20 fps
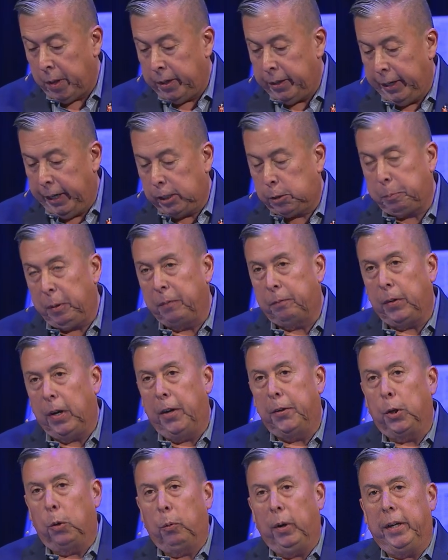It's been
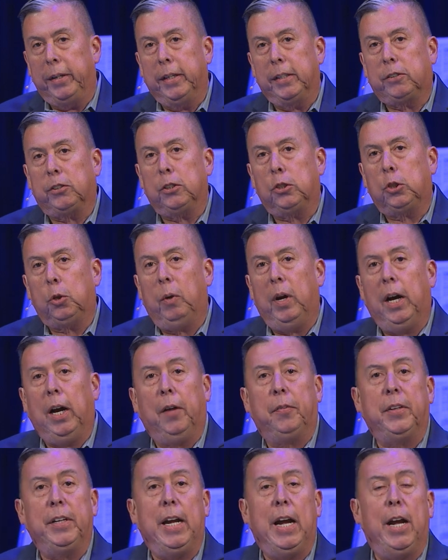fun to witness this
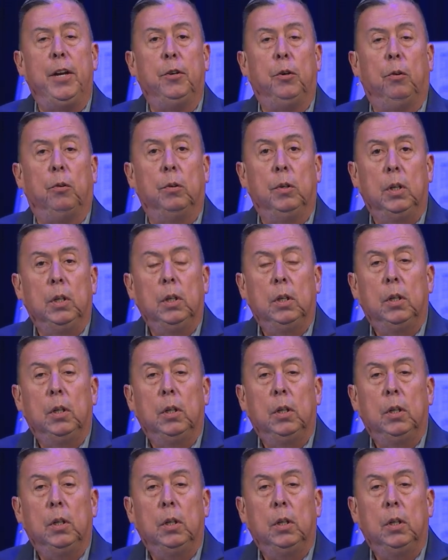throughout the annual